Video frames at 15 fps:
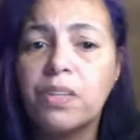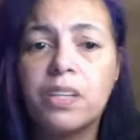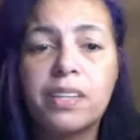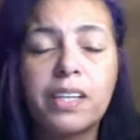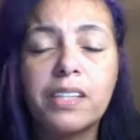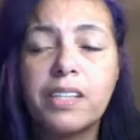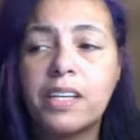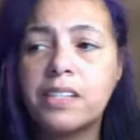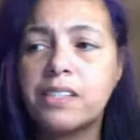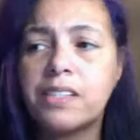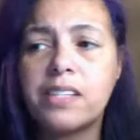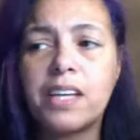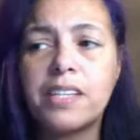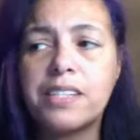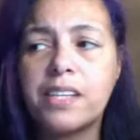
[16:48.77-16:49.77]

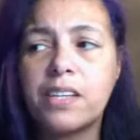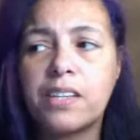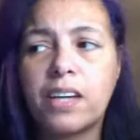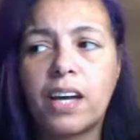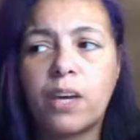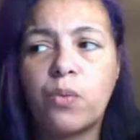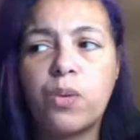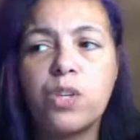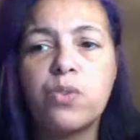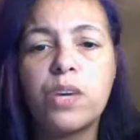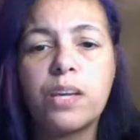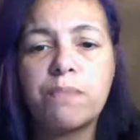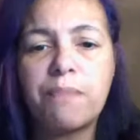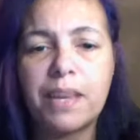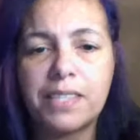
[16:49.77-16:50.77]
That's the other, like when you
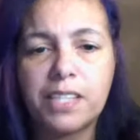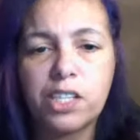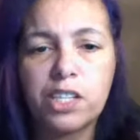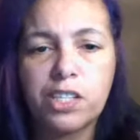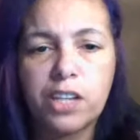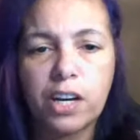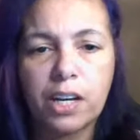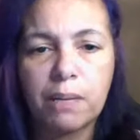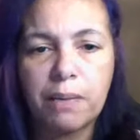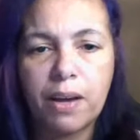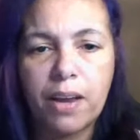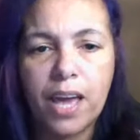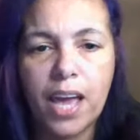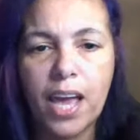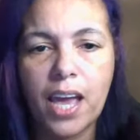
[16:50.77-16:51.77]
get messages talking about,
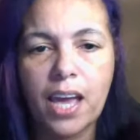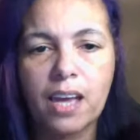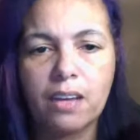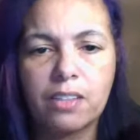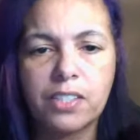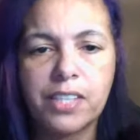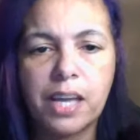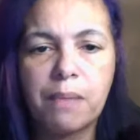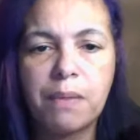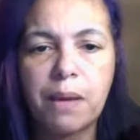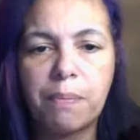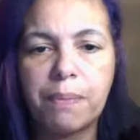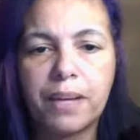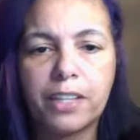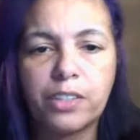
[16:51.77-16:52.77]
hey, send me a
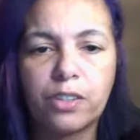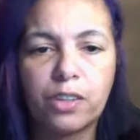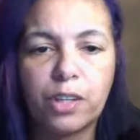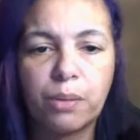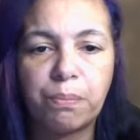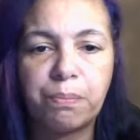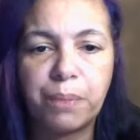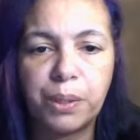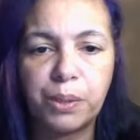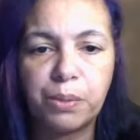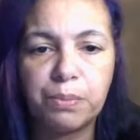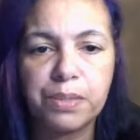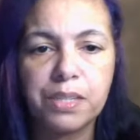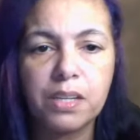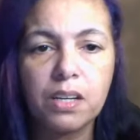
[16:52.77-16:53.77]
picture of your
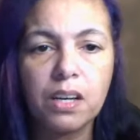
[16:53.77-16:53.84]
boobs.